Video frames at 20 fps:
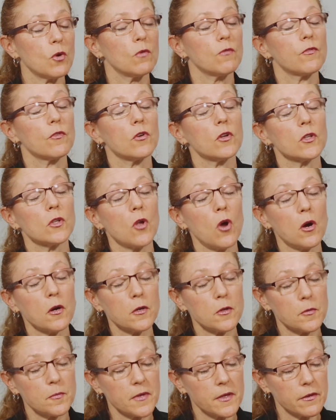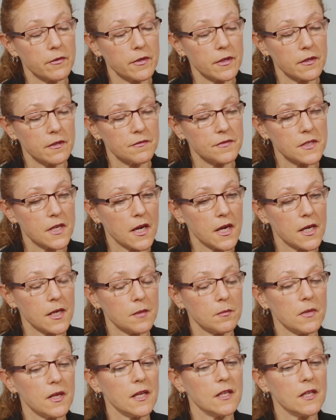over a longer period of time,